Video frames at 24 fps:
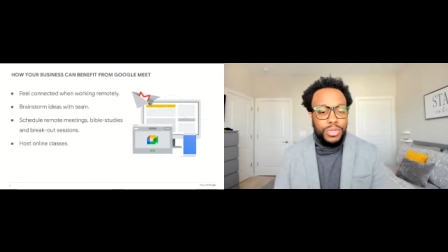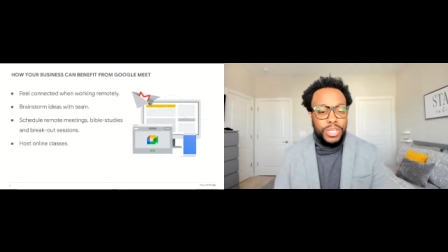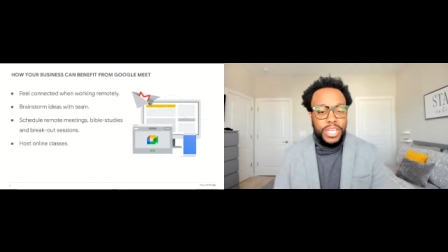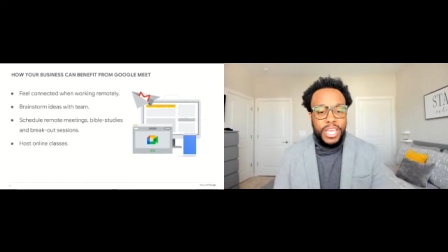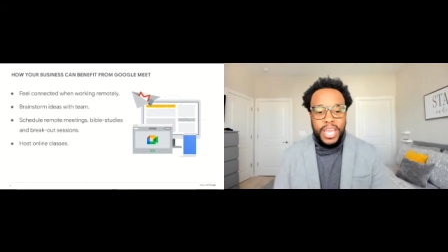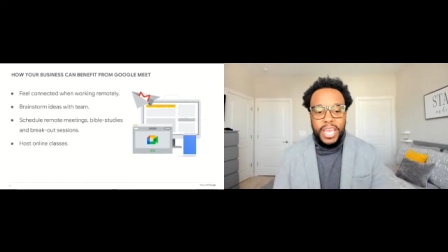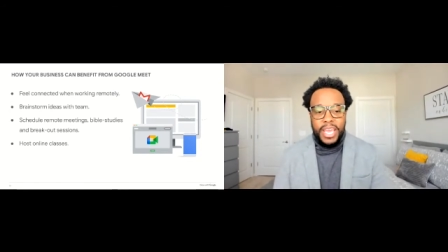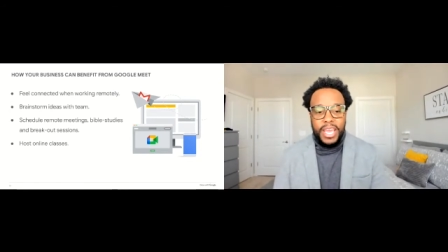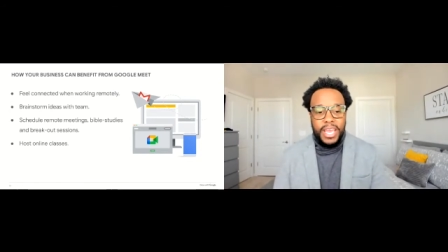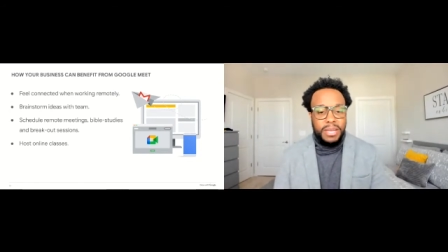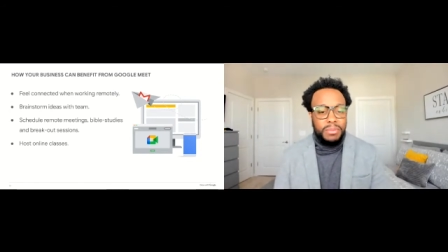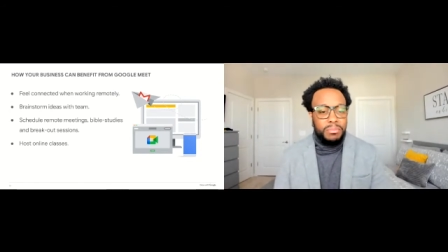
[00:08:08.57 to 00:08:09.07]

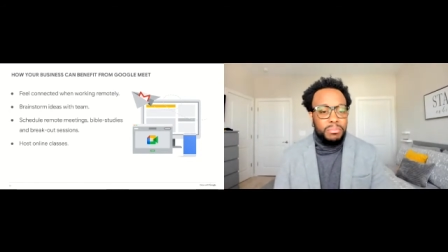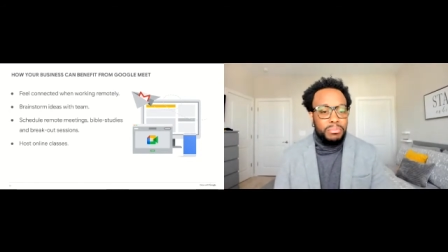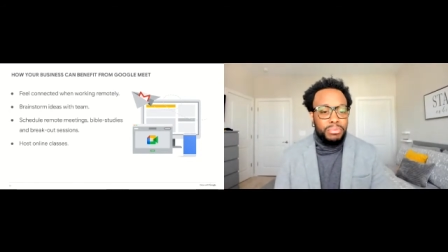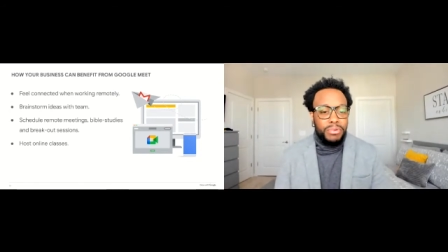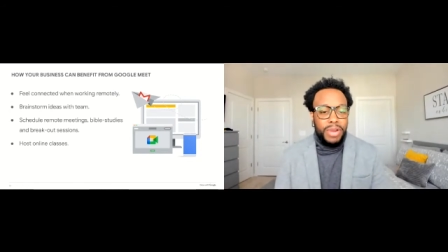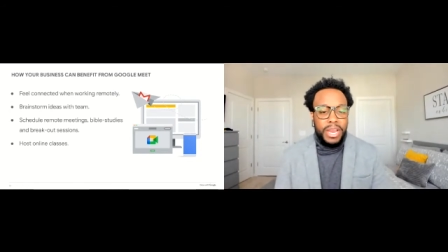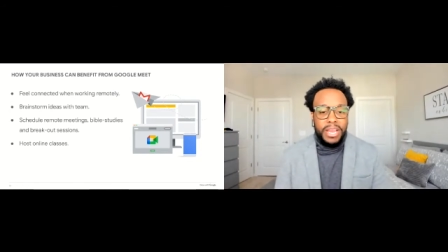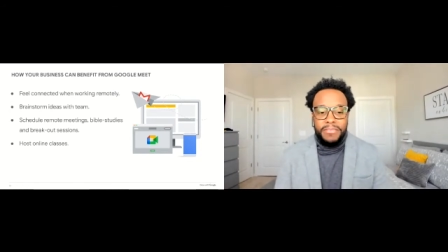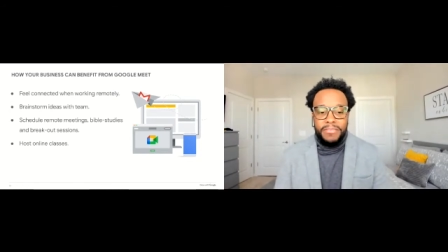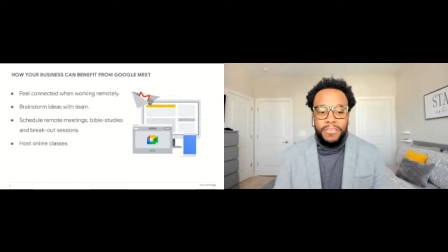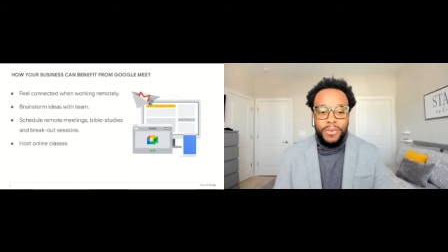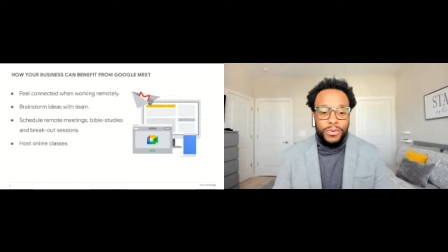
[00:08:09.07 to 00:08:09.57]
can
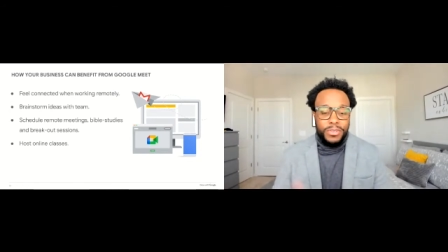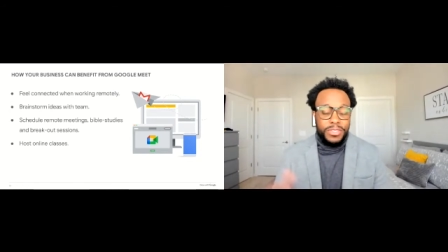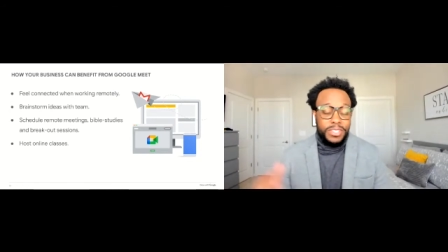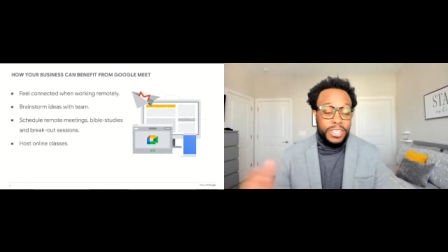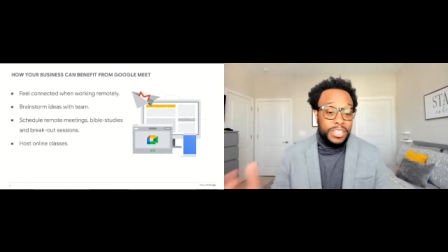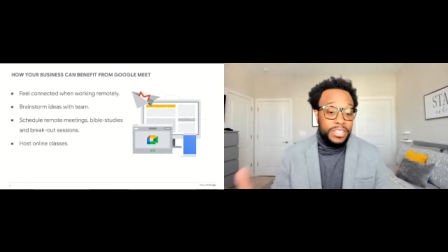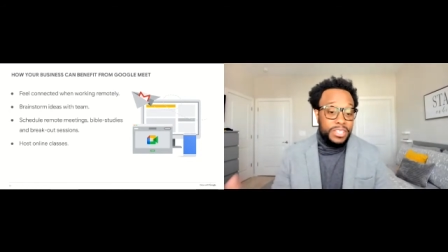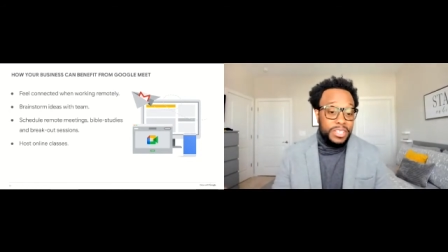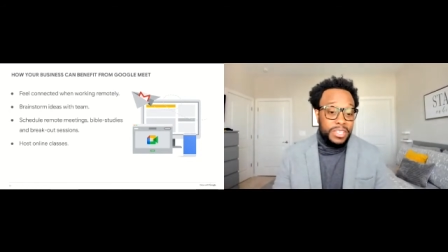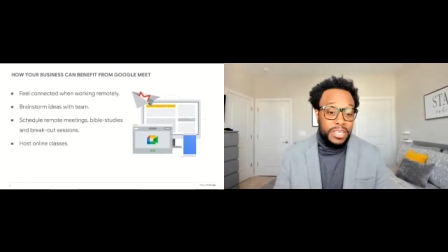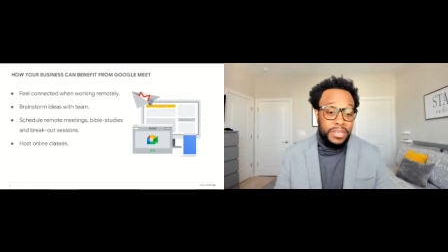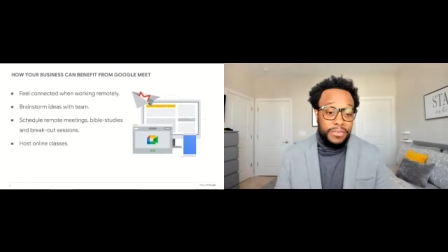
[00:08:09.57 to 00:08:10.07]
break folks
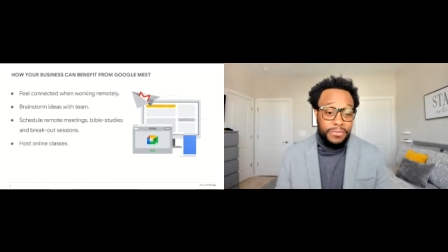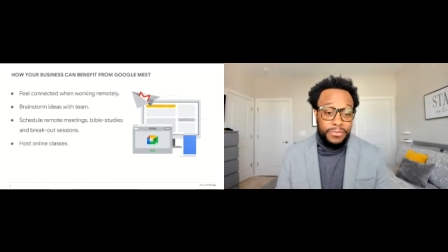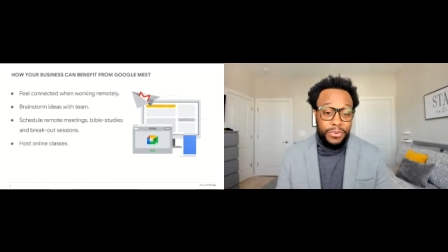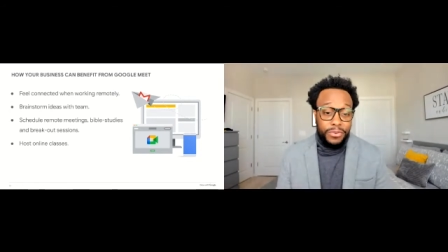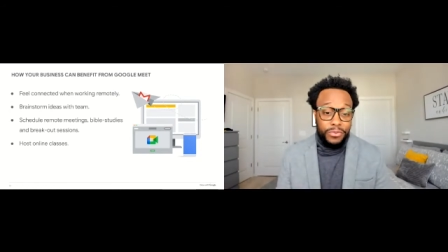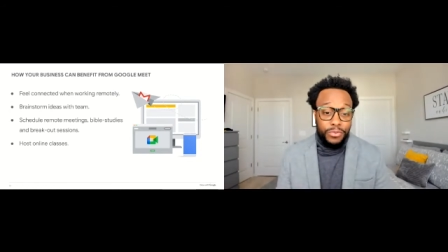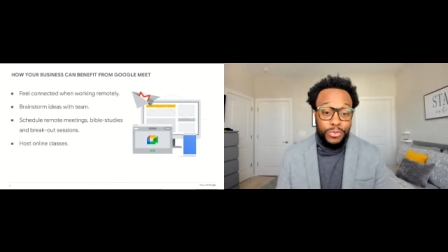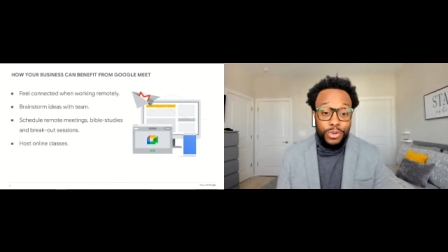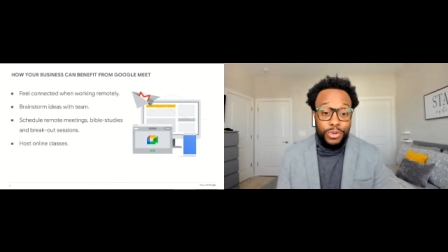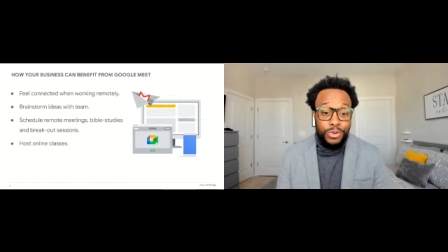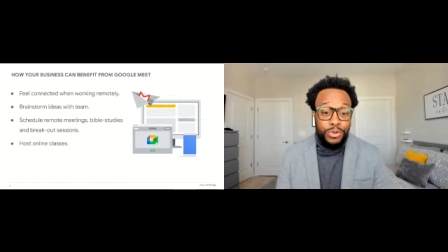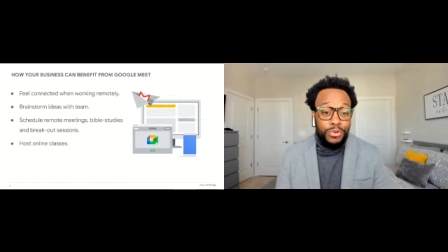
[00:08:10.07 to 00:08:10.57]
into different
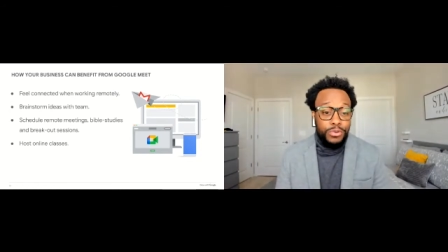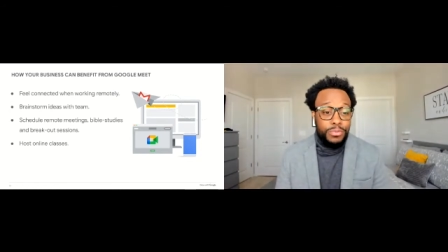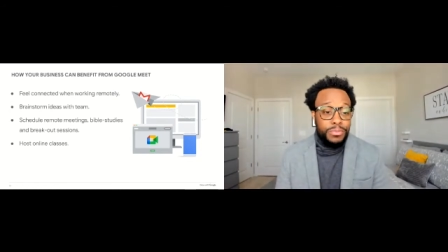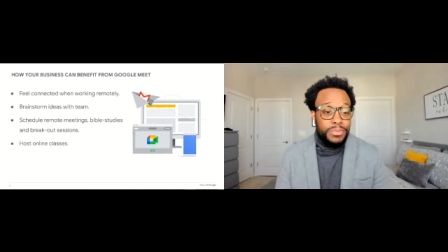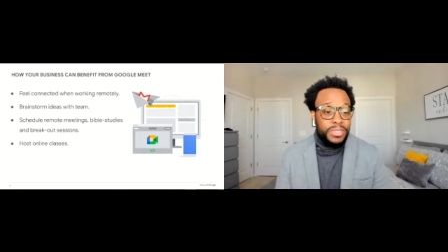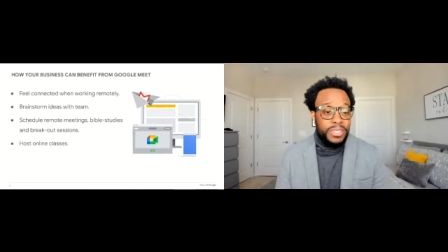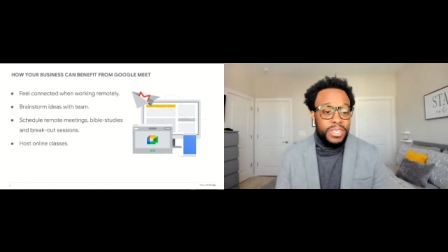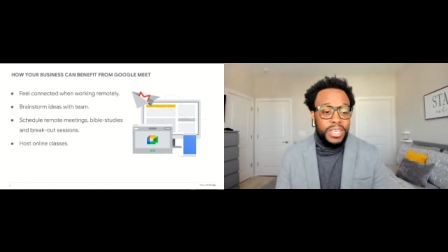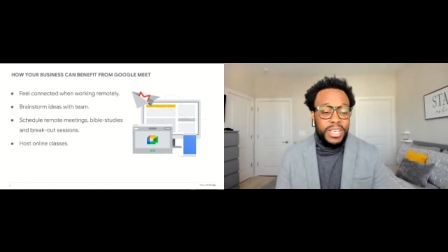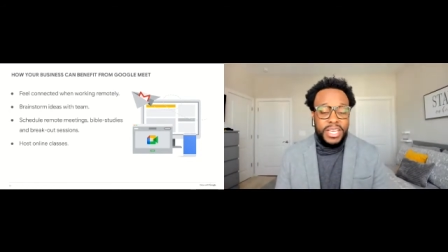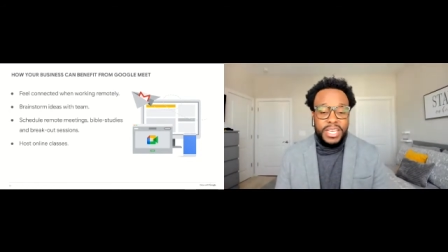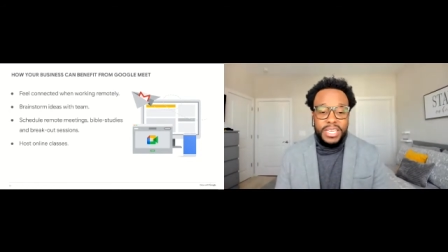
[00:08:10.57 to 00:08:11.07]

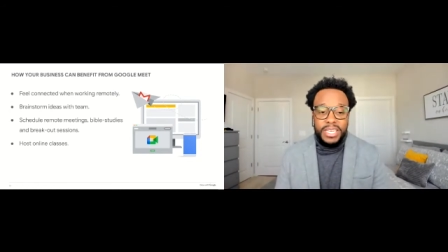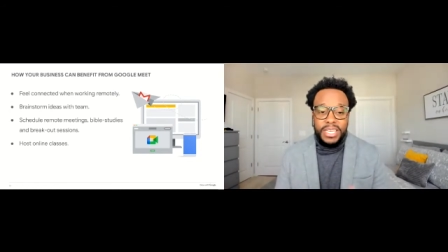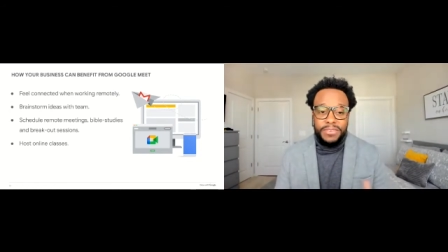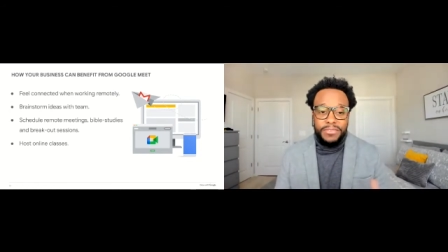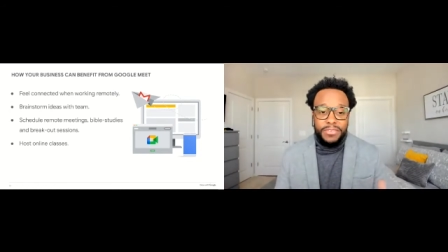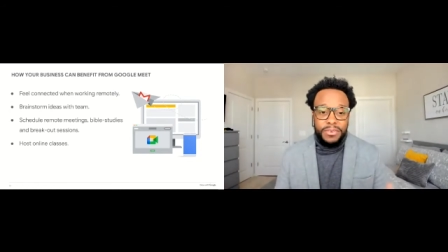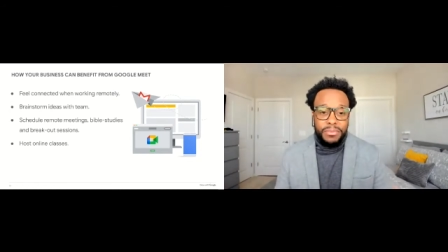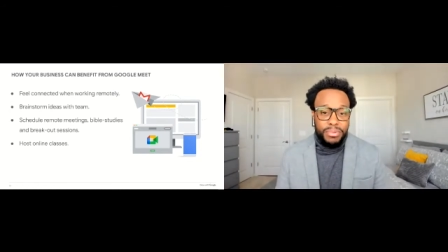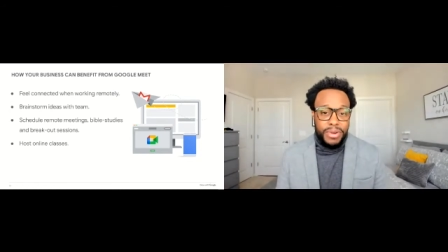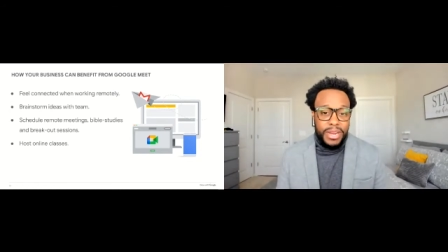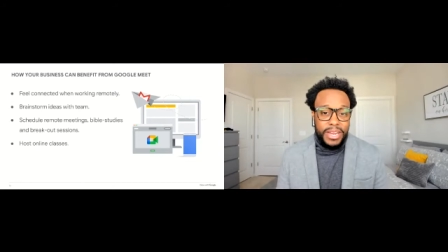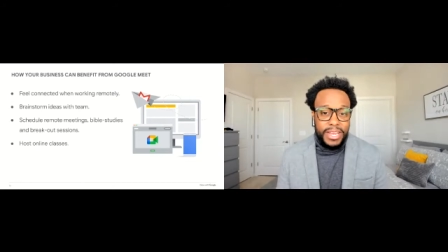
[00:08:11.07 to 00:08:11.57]
rooms,
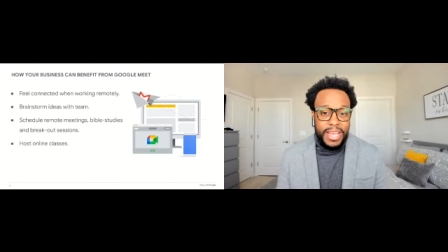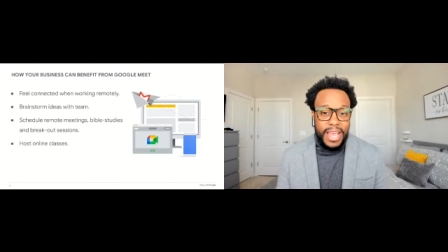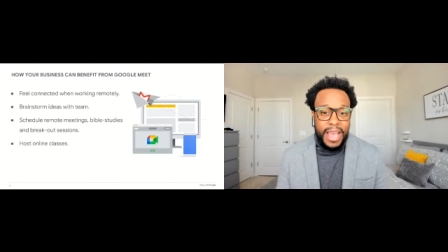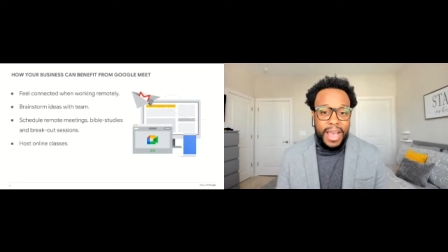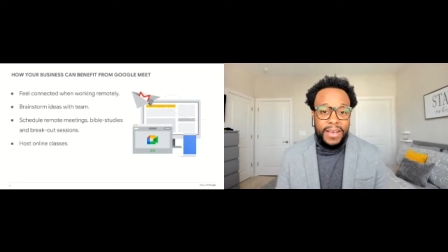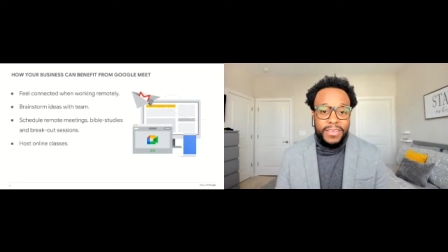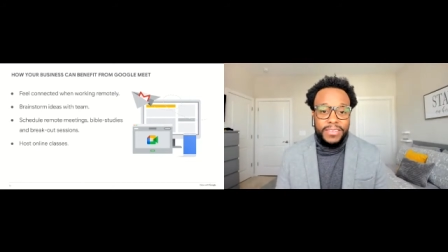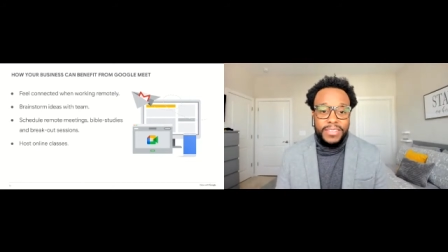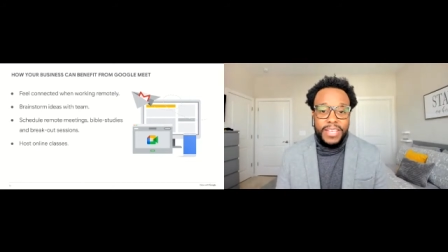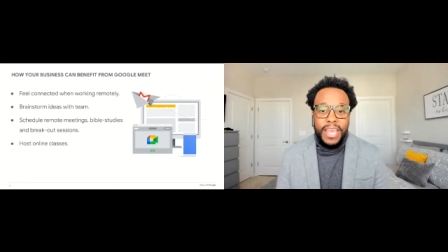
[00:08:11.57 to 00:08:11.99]
different breakouts.